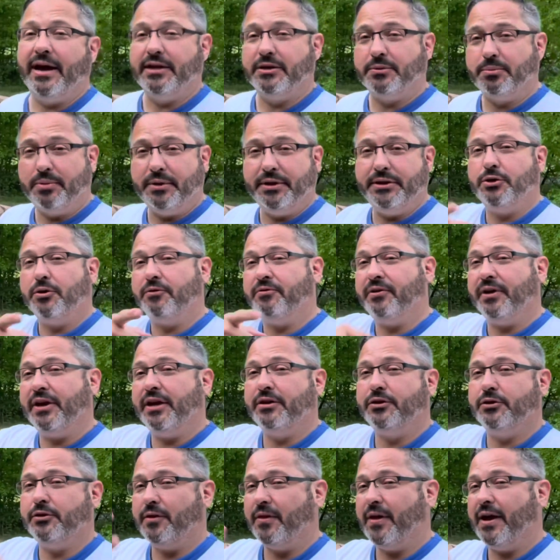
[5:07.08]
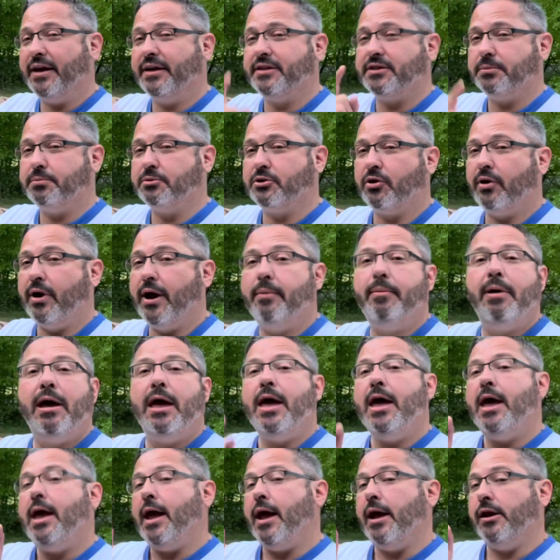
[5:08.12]
Please don't forget to like, subscribe.
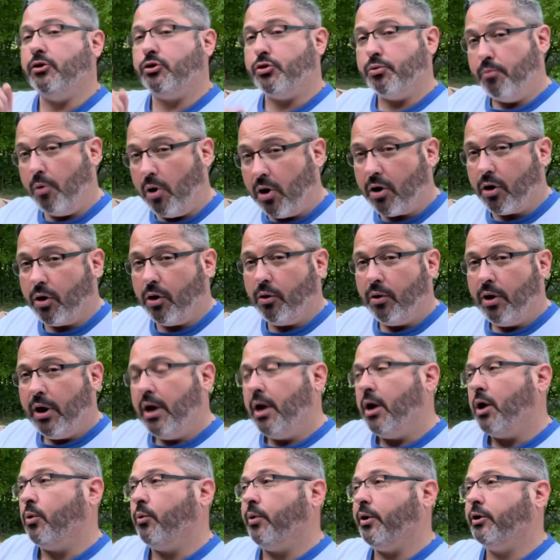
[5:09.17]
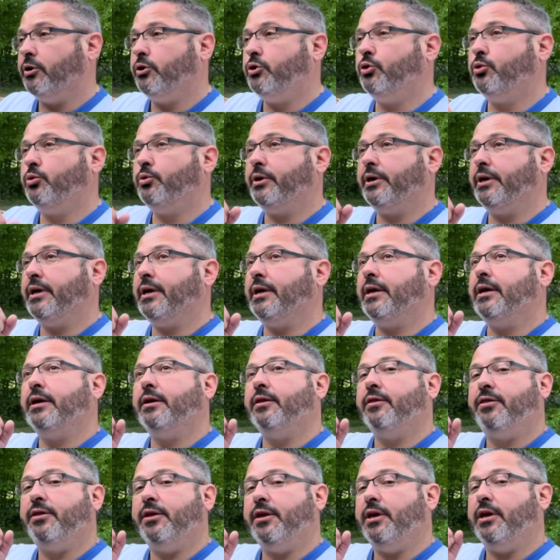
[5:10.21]
And tomorrow, we're doing
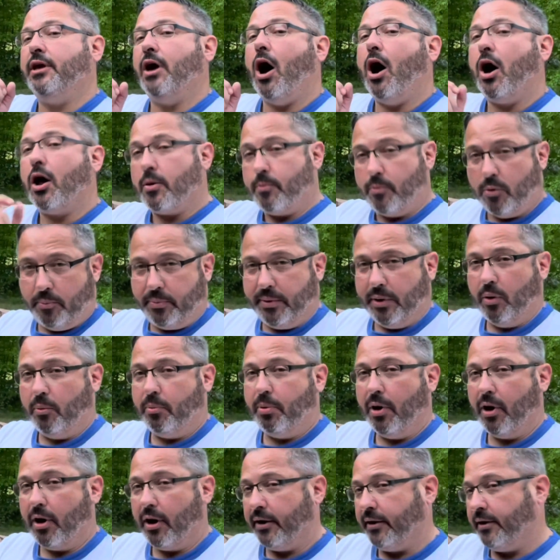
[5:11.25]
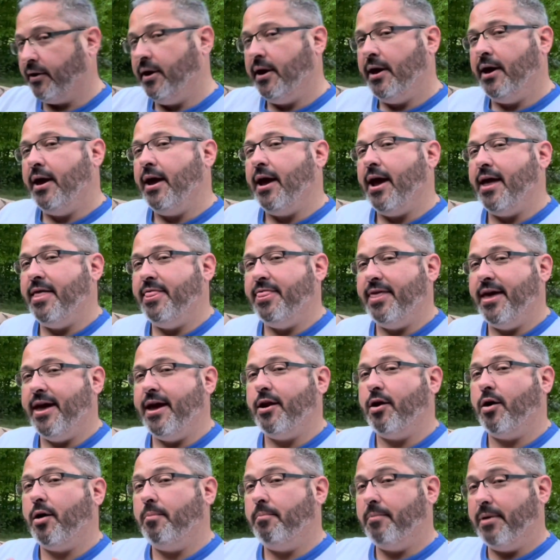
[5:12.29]
the automobile part. And then
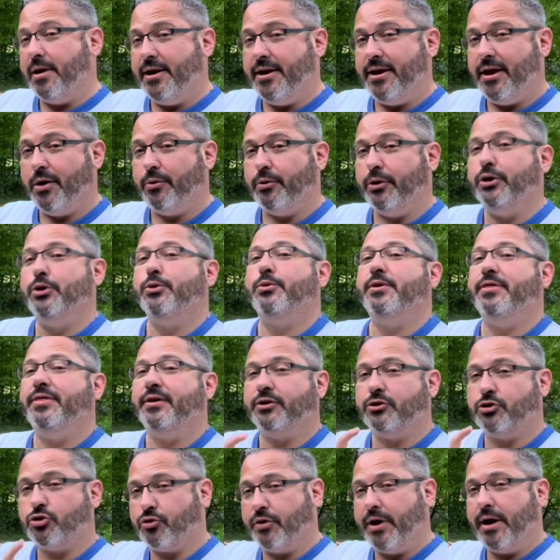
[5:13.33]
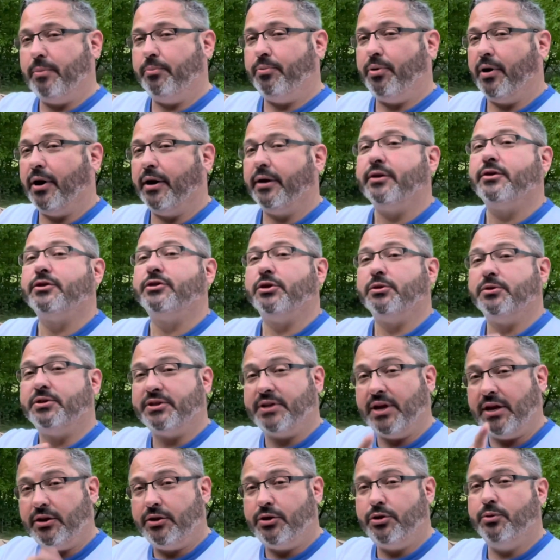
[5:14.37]
on Monday, we're doing the train part. So
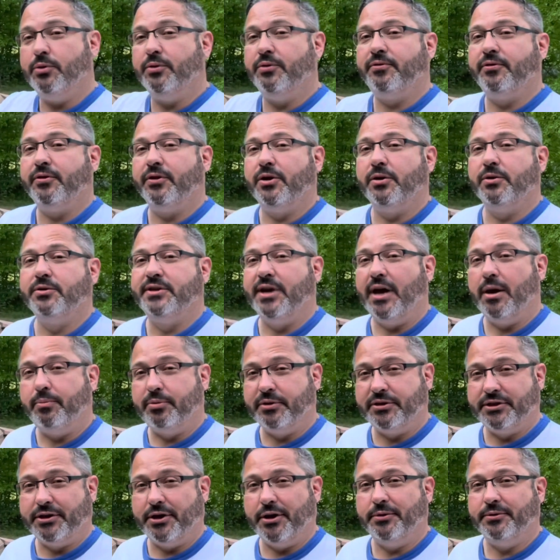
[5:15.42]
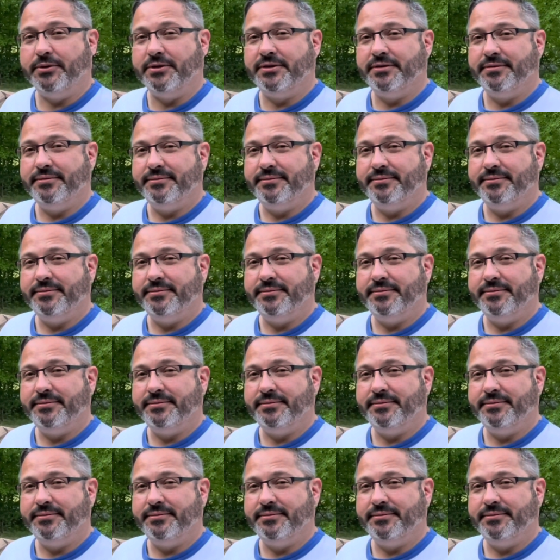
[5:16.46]
stay tuned for those episodes.